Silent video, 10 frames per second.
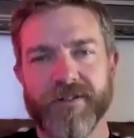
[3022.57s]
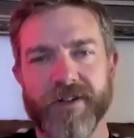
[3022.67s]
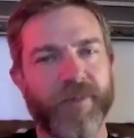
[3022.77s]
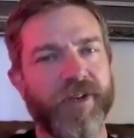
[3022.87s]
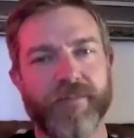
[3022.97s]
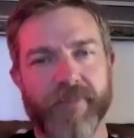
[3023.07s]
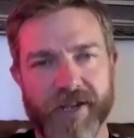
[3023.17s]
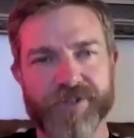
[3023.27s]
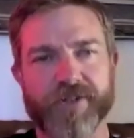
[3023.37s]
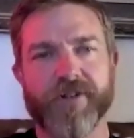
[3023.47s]
I mean,
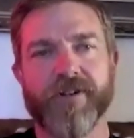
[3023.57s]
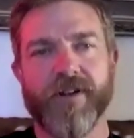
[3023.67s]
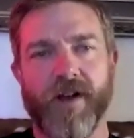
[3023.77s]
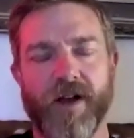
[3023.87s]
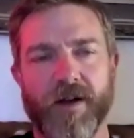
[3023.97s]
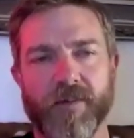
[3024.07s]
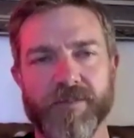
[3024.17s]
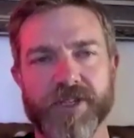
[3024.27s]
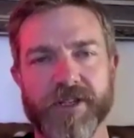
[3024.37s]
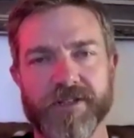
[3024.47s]
major,
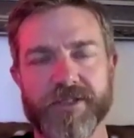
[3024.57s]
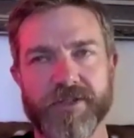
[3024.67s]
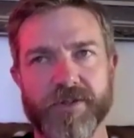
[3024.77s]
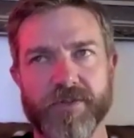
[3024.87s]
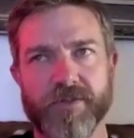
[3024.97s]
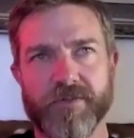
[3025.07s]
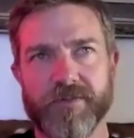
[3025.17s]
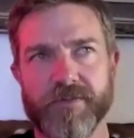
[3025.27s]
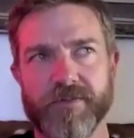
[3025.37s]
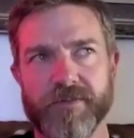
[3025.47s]
to
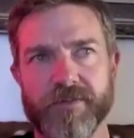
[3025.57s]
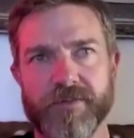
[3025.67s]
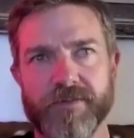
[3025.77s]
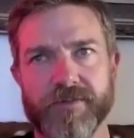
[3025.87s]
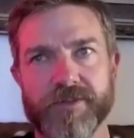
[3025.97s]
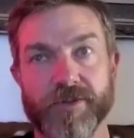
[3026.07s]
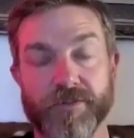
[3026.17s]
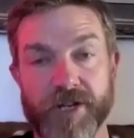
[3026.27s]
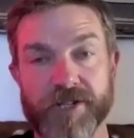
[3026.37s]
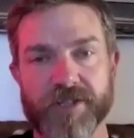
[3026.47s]

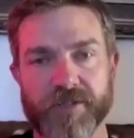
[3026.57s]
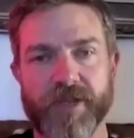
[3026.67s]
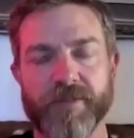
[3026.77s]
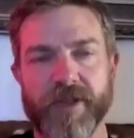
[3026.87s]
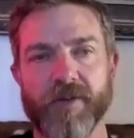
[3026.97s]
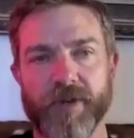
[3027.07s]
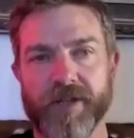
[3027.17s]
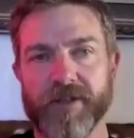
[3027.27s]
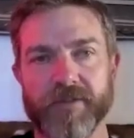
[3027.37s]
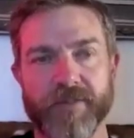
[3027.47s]
reach the people that we
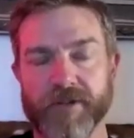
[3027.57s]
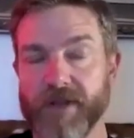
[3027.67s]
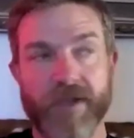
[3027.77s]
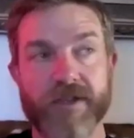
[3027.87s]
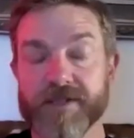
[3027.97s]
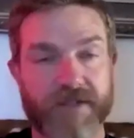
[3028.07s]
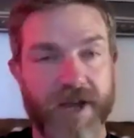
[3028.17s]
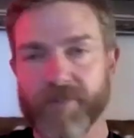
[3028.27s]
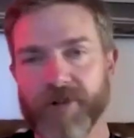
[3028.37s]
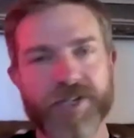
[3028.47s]
need to
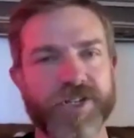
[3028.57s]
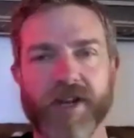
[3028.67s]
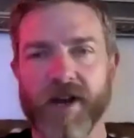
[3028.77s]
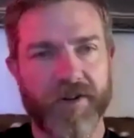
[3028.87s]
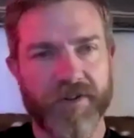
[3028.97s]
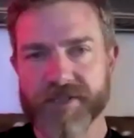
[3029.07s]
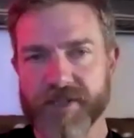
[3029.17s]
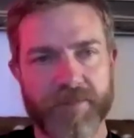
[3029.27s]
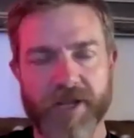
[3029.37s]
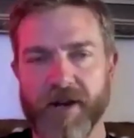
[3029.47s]
stop reaching hunters,
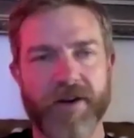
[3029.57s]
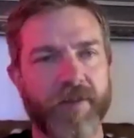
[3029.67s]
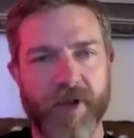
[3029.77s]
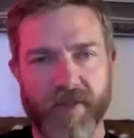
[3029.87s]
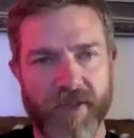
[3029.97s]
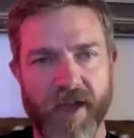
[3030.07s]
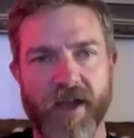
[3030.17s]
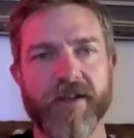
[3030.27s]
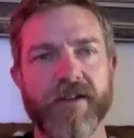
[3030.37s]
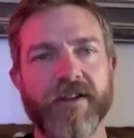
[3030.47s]
stop caring about that.